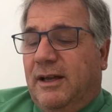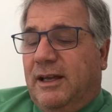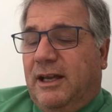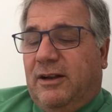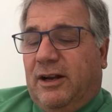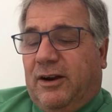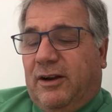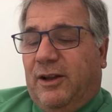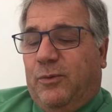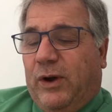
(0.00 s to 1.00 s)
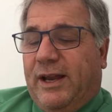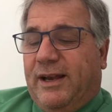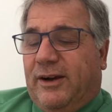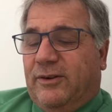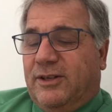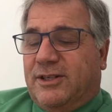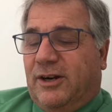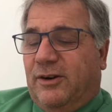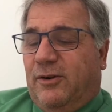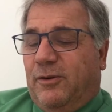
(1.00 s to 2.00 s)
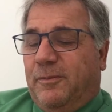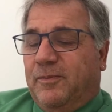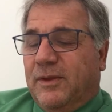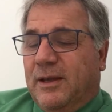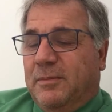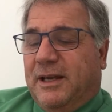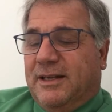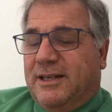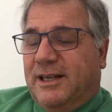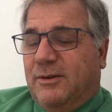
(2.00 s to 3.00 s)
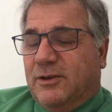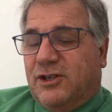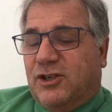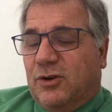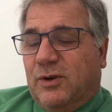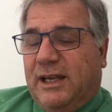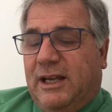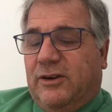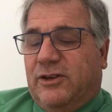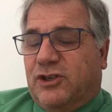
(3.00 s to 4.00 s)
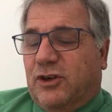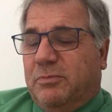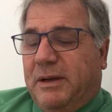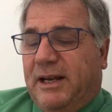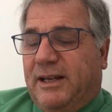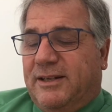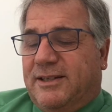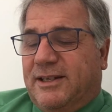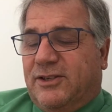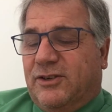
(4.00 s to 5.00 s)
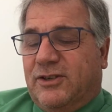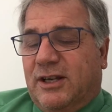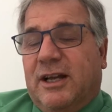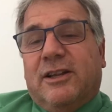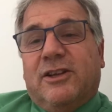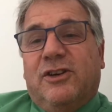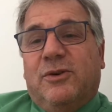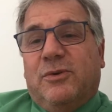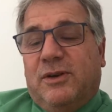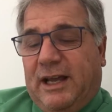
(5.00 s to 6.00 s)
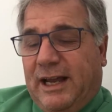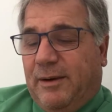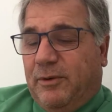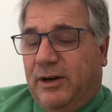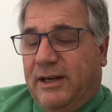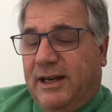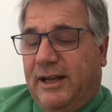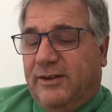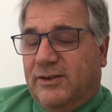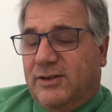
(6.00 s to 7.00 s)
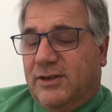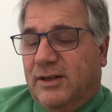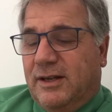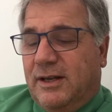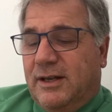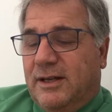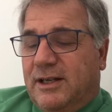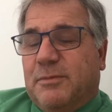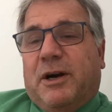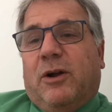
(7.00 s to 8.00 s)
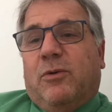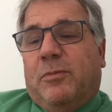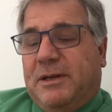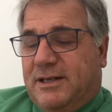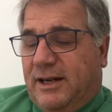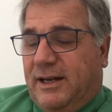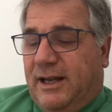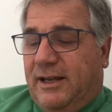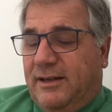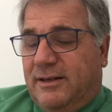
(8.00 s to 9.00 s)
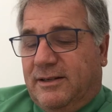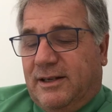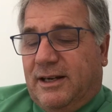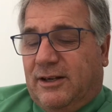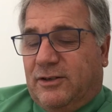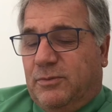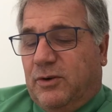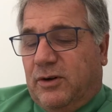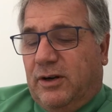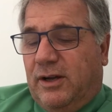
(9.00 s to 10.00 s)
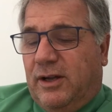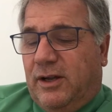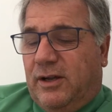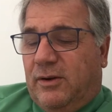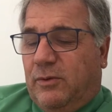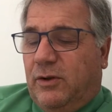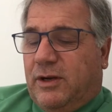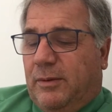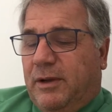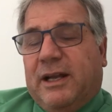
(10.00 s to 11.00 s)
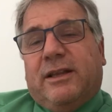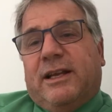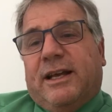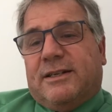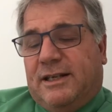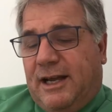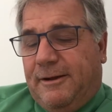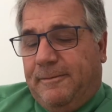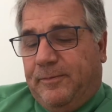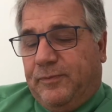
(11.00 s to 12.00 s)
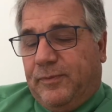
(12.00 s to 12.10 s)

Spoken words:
He could hardly wait now to start home because he was so eager to show Benny and sisters the new hammer and nails. "Tomorrow will be Sunday," said Dr. Moore. "Will you come again the next day?"